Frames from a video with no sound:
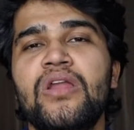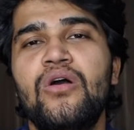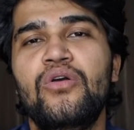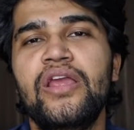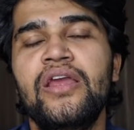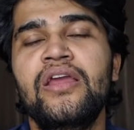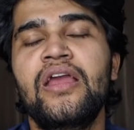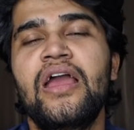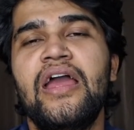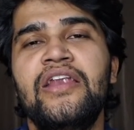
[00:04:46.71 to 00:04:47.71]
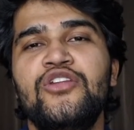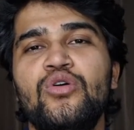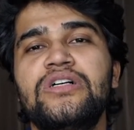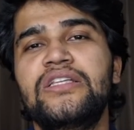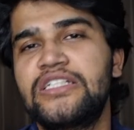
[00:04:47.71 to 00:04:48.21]
okay, and
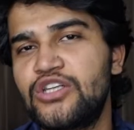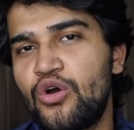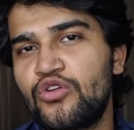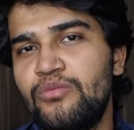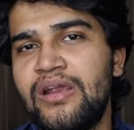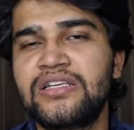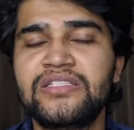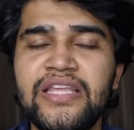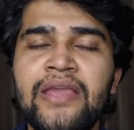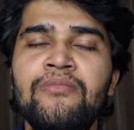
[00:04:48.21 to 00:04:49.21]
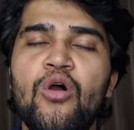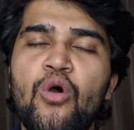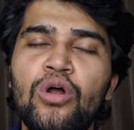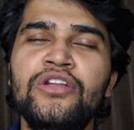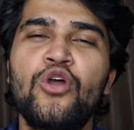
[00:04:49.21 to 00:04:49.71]
your other documents, same,
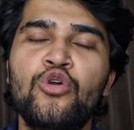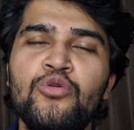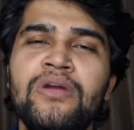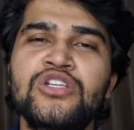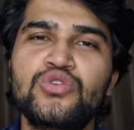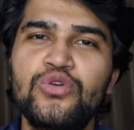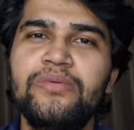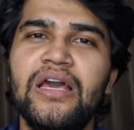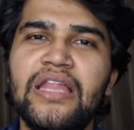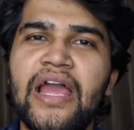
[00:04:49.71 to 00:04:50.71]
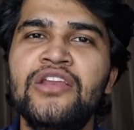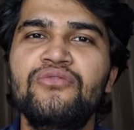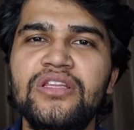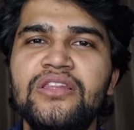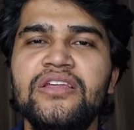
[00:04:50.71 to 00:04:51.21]
all documents should be aligned
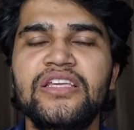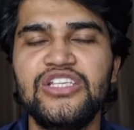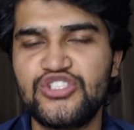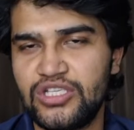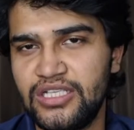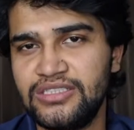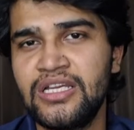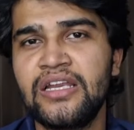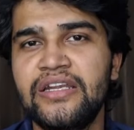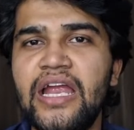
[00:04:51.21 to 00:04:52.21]
with each other.